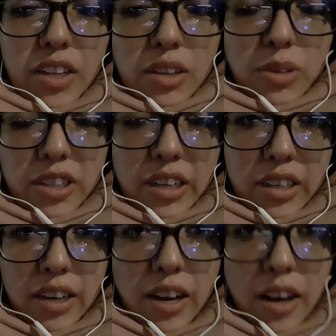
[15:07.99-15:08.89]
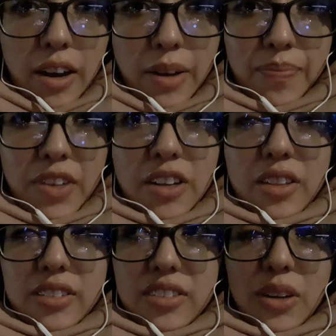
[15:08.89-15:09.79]
They were like, oh,
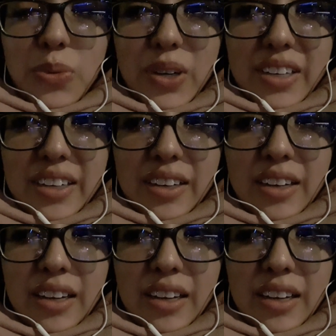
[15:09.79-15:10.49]
it's not working.